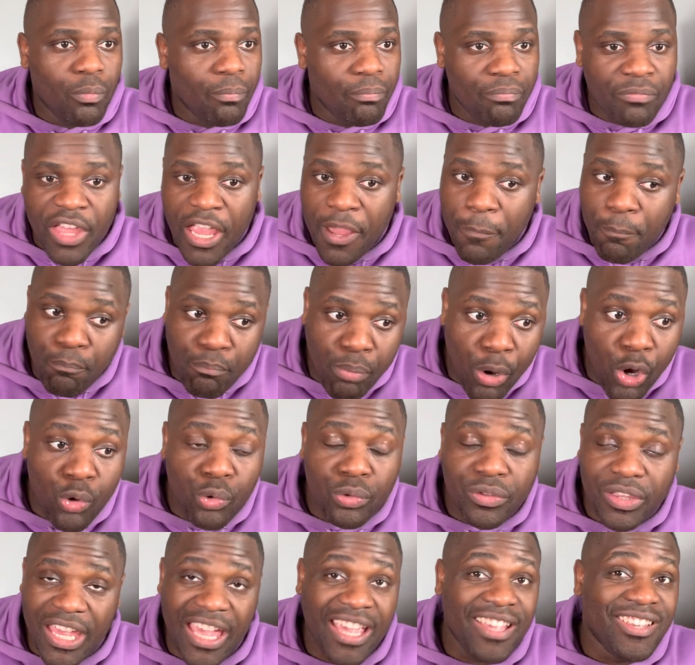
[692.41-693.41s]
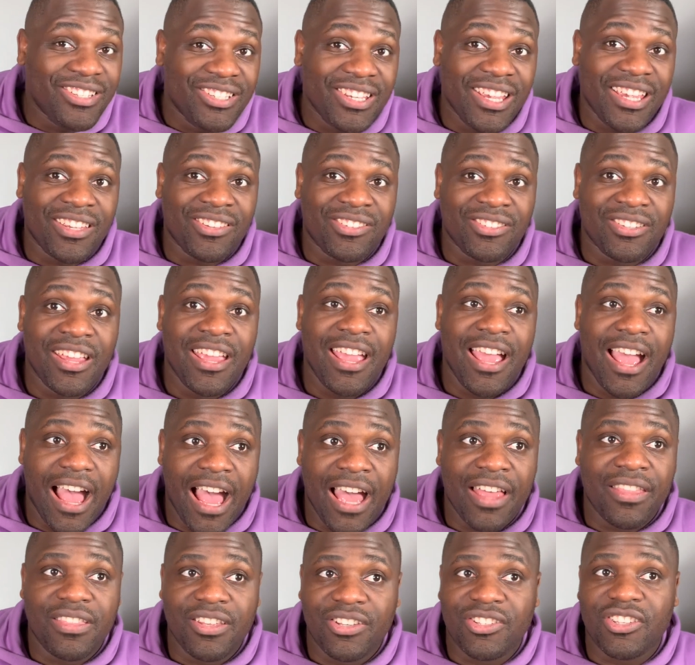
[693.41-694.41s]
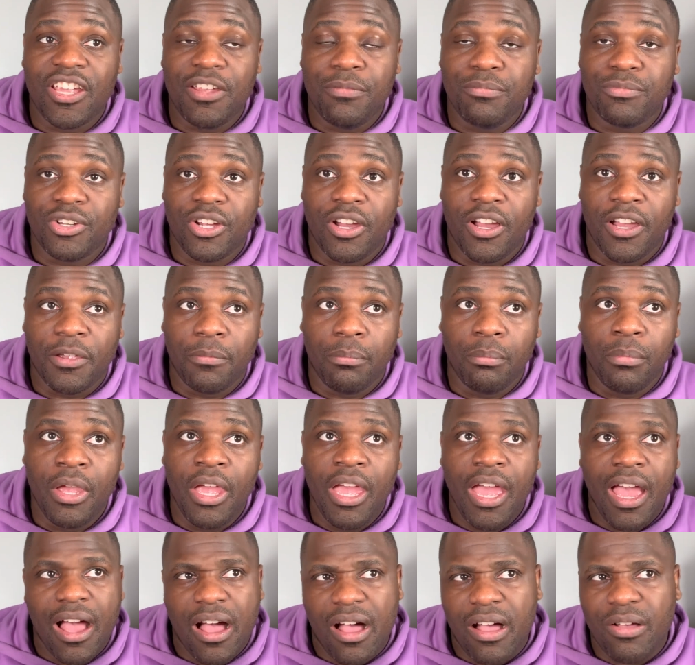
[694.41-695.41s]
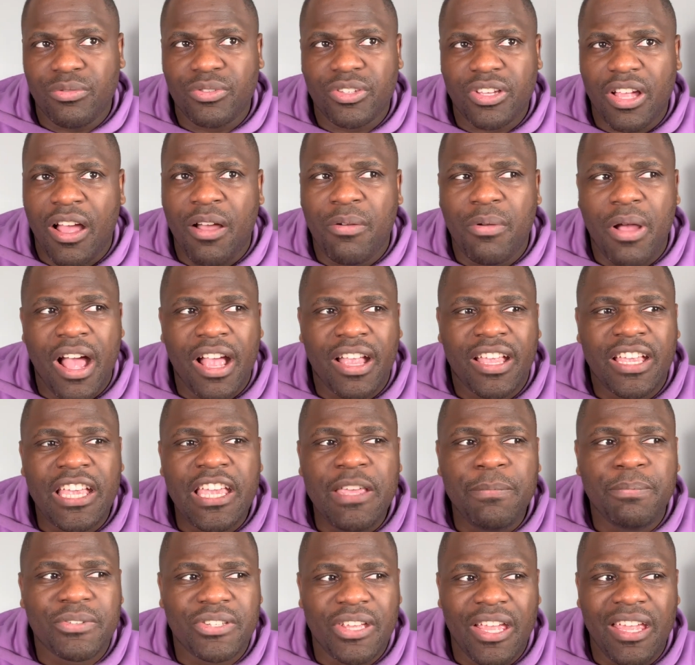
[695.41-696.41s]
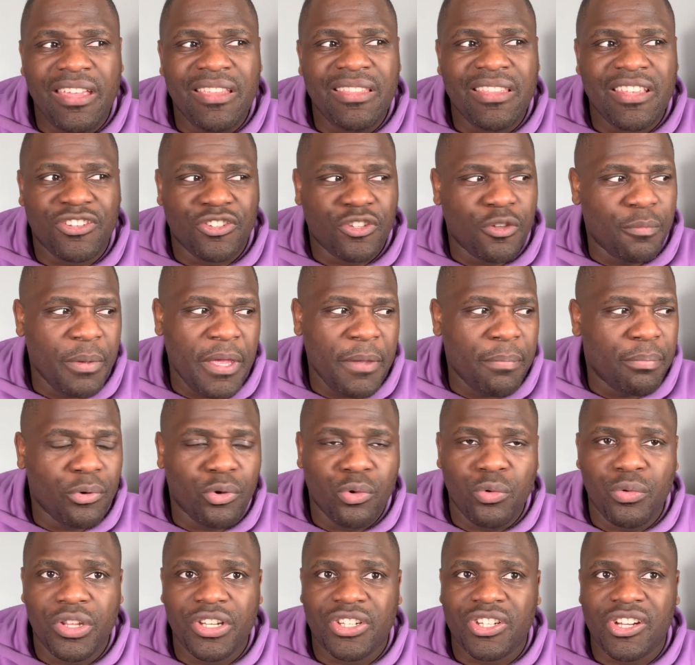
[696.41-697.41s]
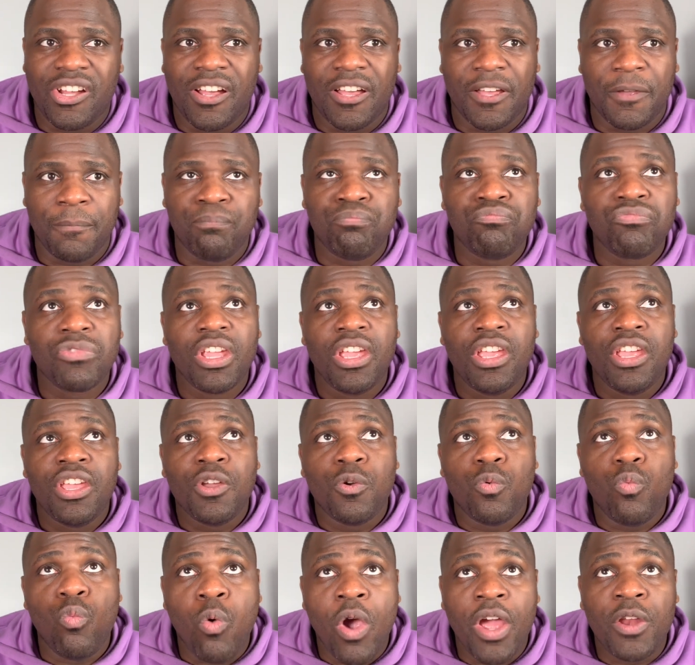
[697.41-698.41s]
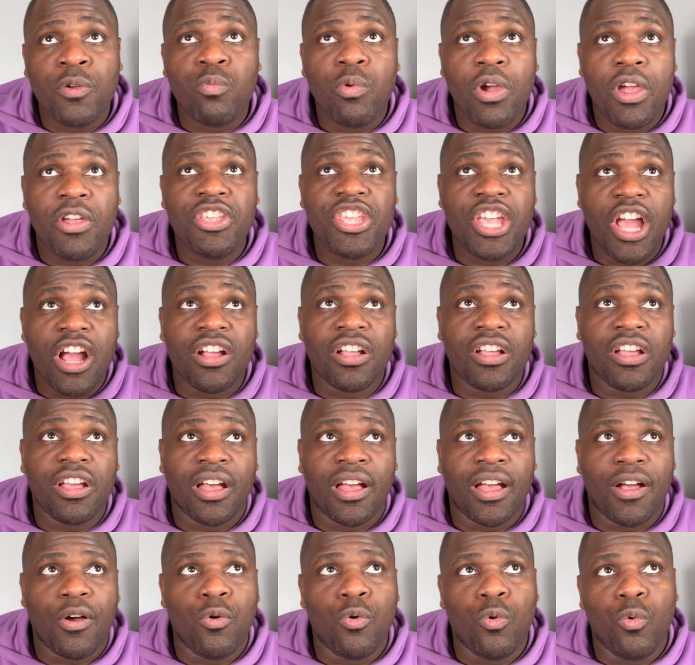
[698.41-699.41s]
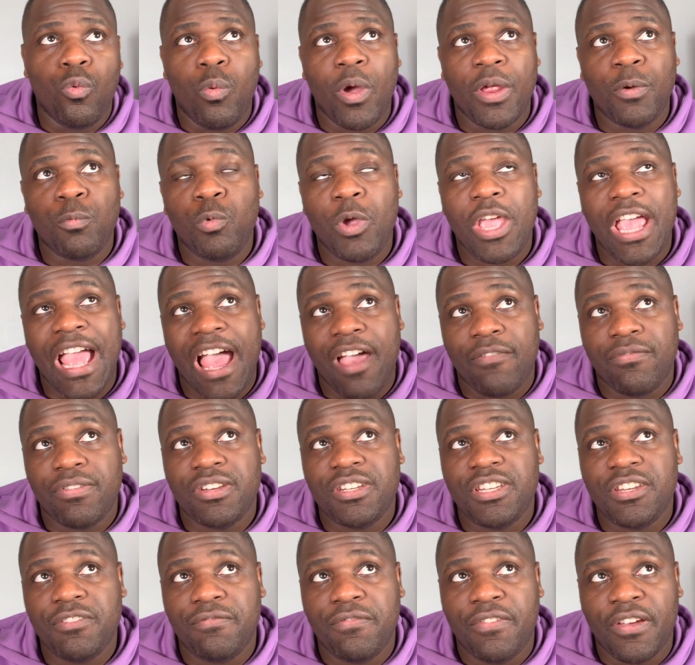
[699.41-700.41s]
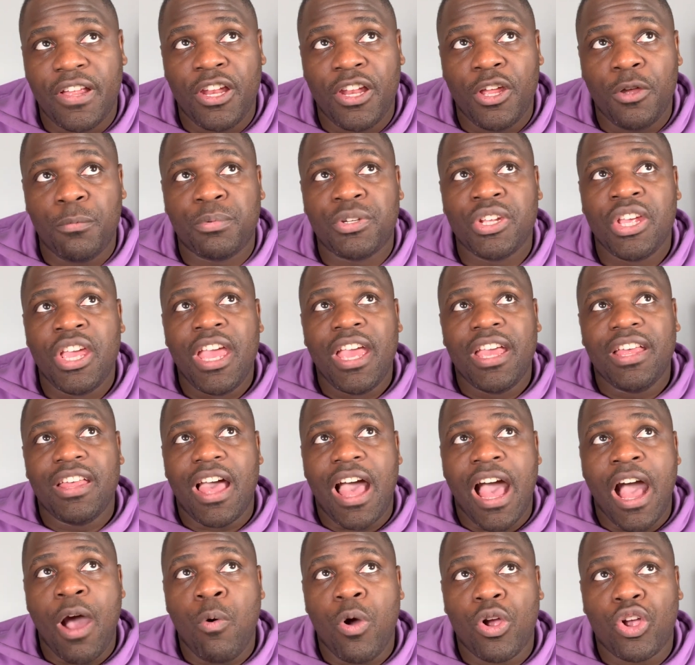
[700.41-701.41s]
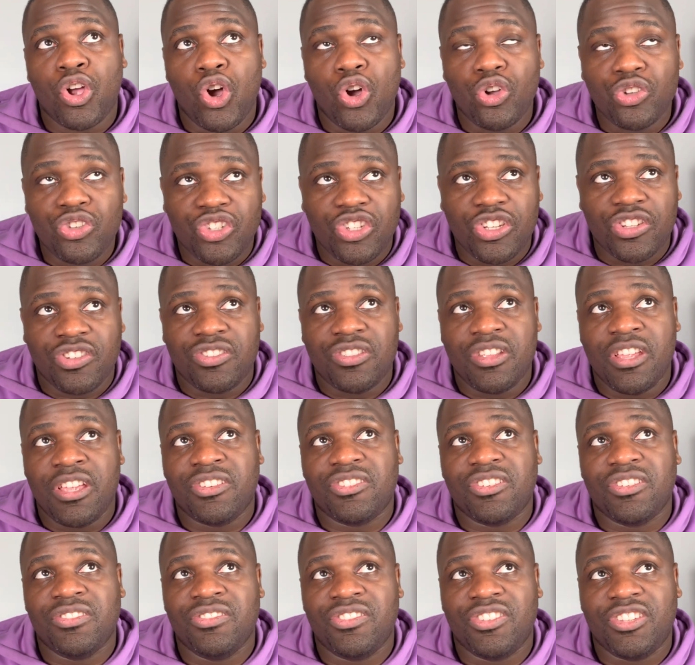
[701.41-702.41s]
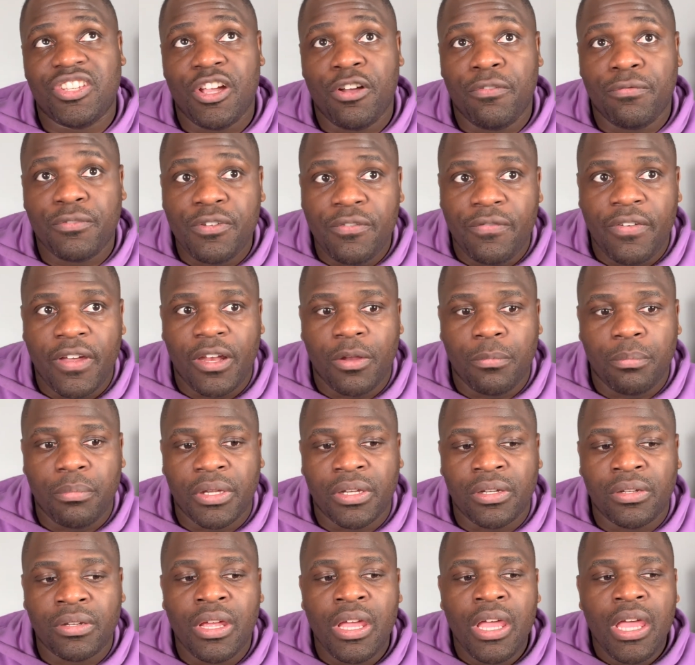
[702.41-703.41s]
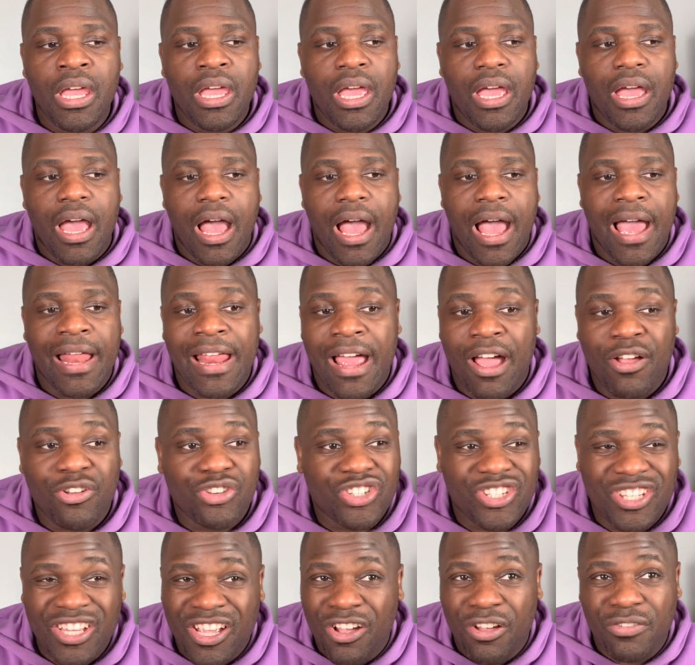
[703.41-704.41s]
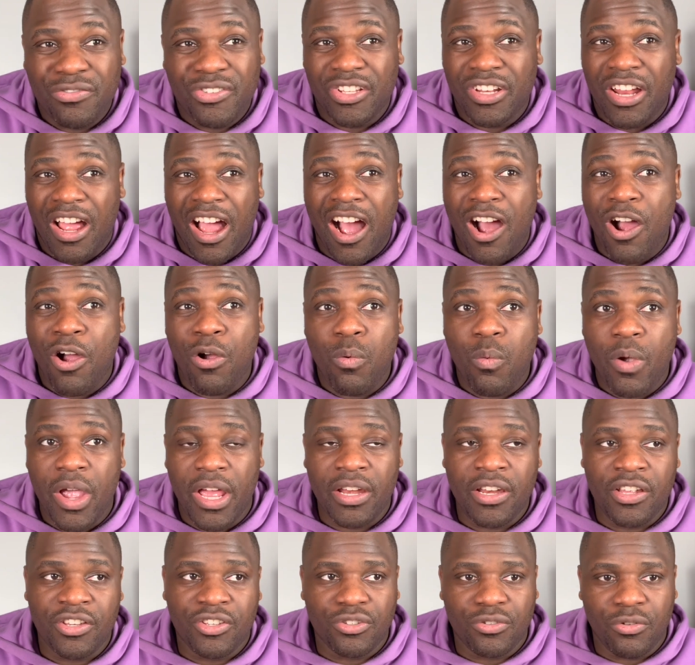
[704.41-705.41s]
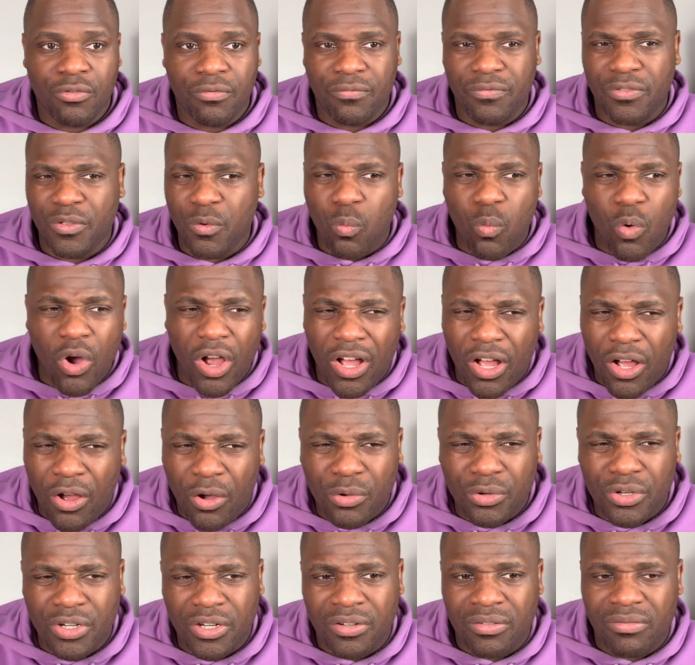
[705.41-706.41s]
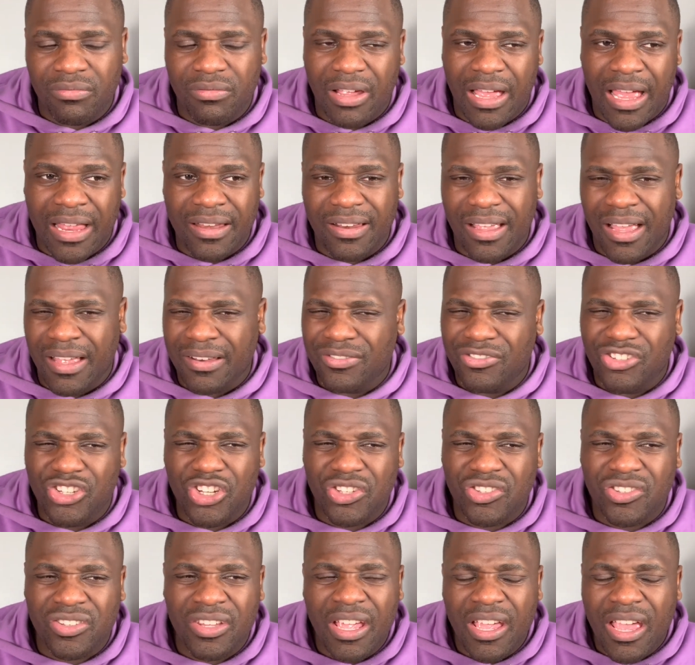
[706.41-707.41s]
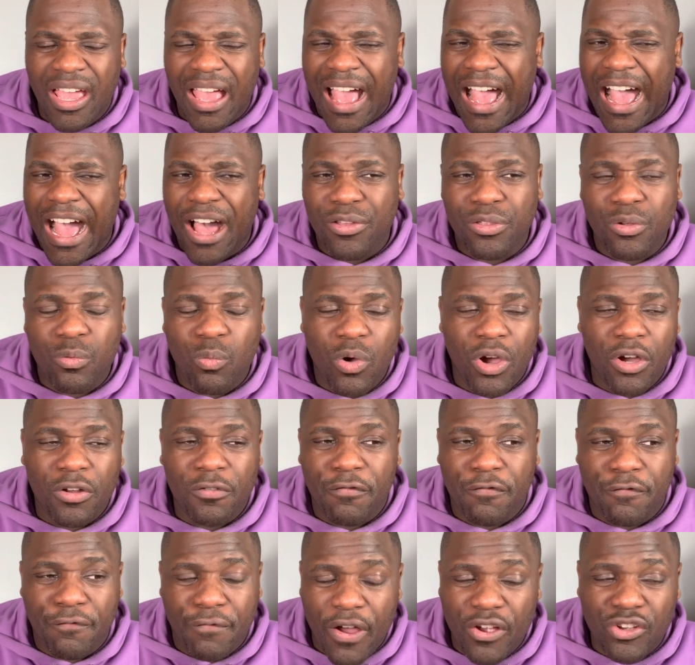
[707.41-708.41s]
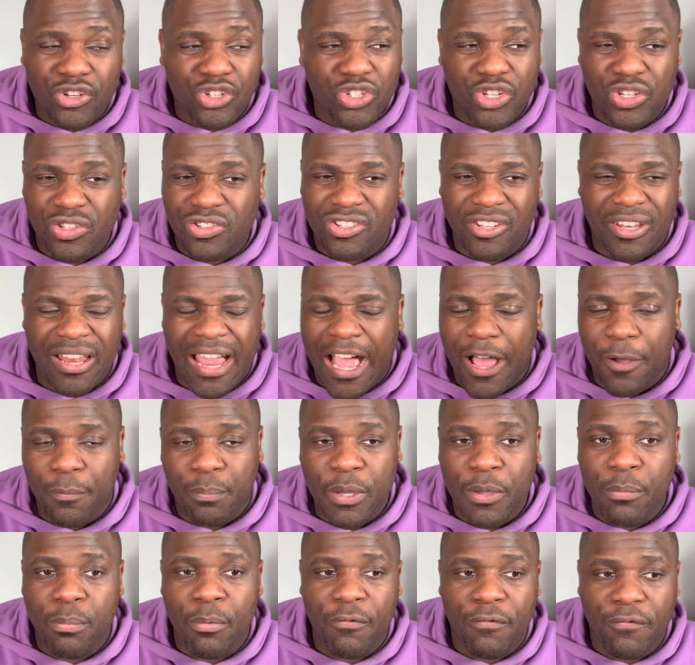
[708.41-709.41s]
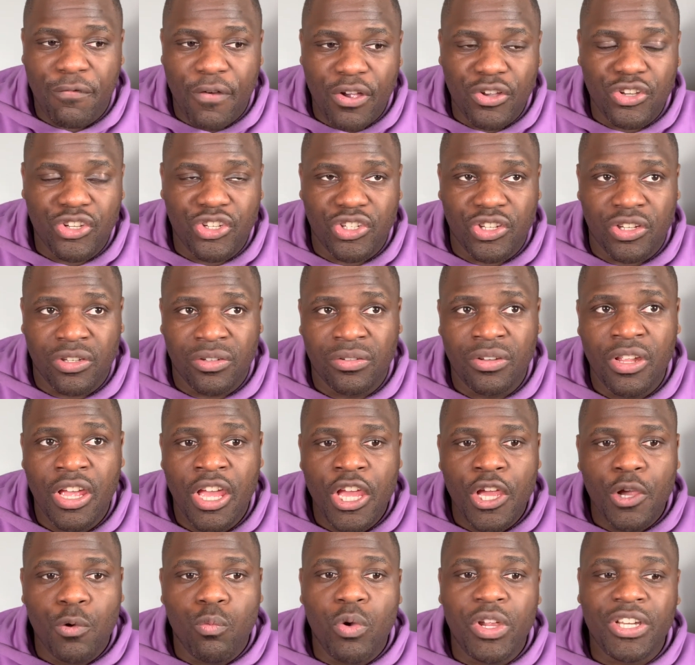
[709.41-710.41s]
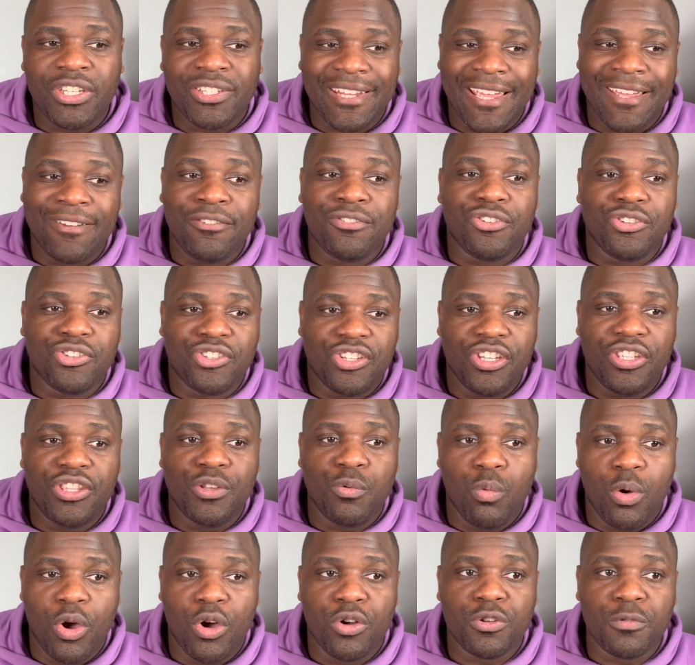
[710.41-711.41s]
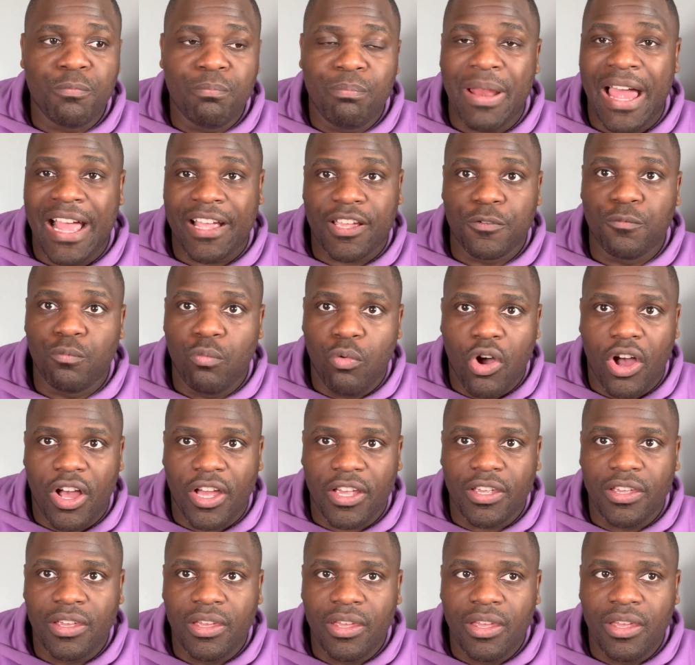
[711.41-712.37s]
They both exist at the same time. I was, I, I keep saying this to people all the time. When we're younger, or when we haven't developed our consciousness and self-development and ourselves and our awareness of the world and, and, and just how the world functions and how people function, we tend to see the world in black and white,